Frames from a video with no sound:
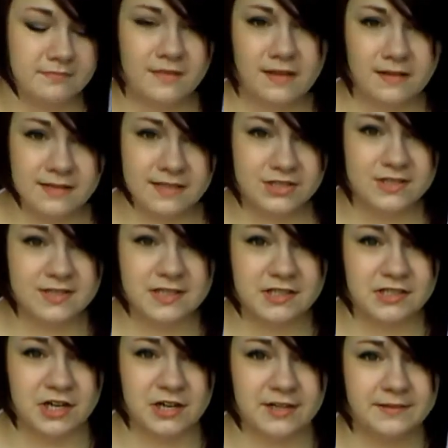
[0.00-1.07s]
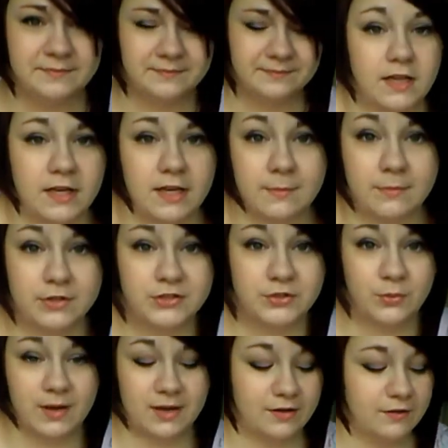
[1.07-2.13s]
let's just get started. Number
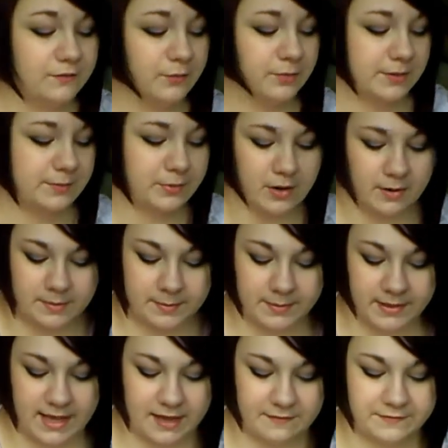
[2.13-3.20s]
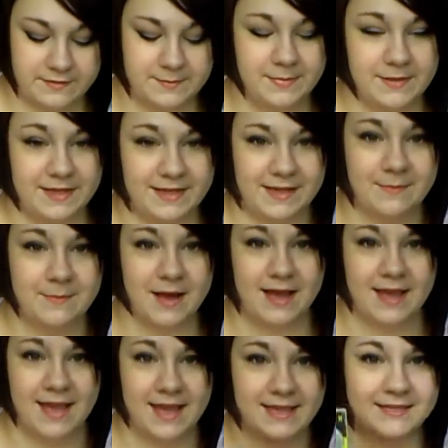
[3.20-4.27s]
12 would probably have to be
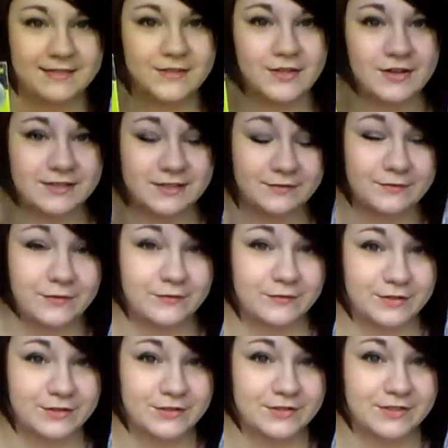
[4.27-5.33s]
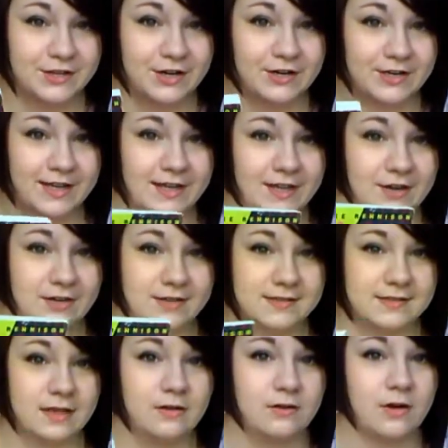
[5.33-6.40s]
my Angus Songs in Full Frontal Snogging, and
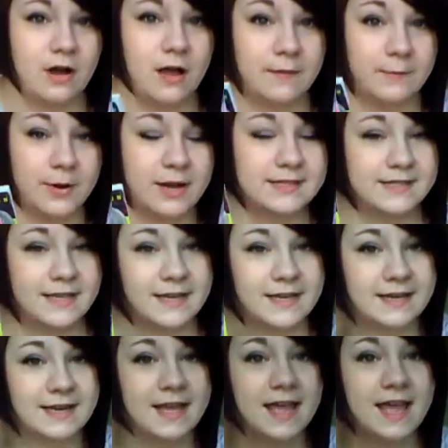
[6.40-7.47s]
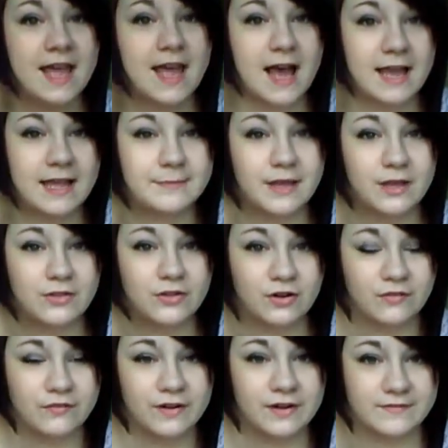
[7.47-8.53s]
also, on the bright side, I Am Now the
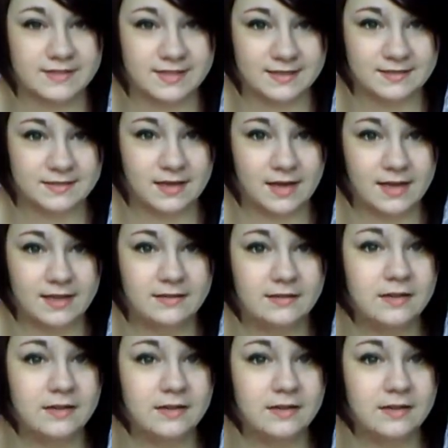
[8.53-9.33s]
Girlfriend of a Sex God.